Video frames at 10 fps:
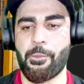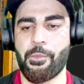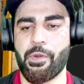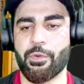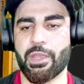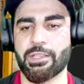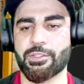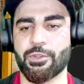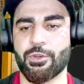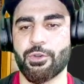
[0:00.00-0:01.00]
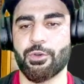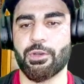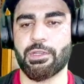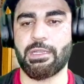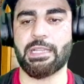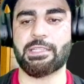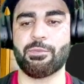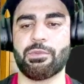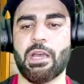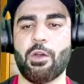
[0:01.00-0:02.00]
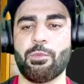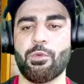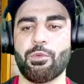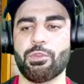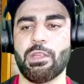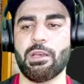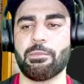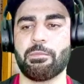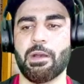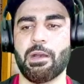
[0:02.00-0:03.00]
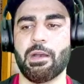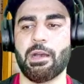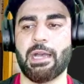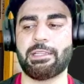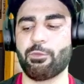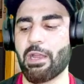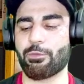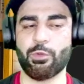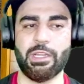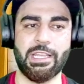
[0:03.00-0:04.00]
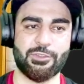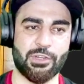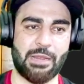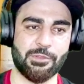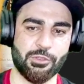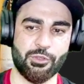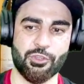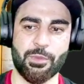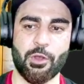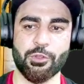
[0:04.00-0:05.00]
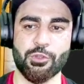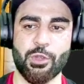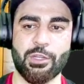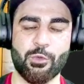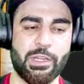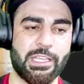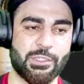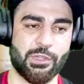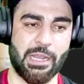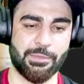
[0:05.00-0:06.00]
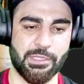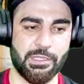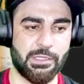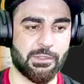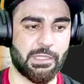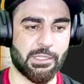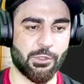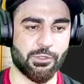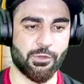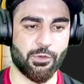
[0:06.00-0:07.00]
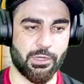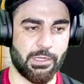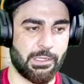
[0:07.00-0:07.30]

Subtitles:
Okay, so let's now move to the I think we have 2D histograms also. You should be also knowing 2D histograms. That's also good.